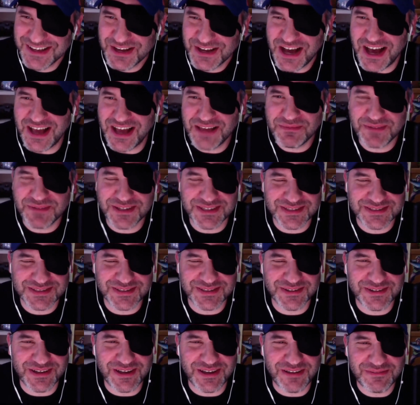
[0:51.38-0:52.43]
I'm going to
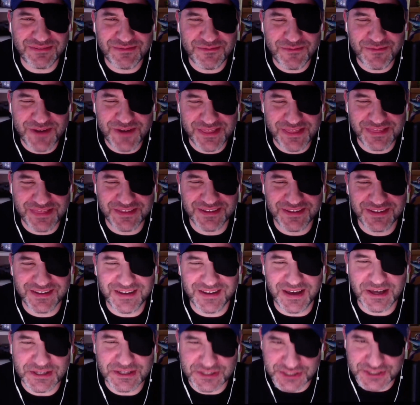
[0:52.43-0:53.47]
start off with
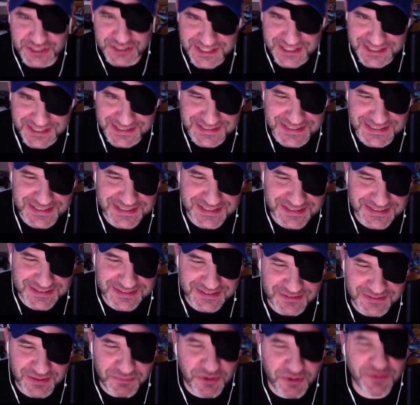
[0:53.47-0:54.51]
a cheat.
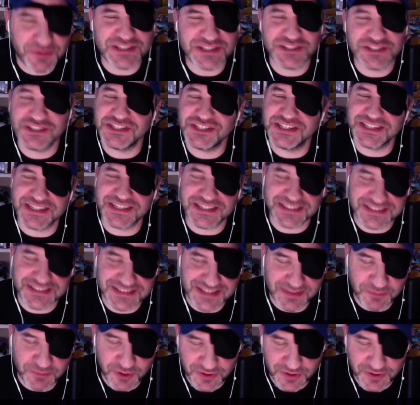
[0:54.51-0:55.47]
I'm already cheating. I'm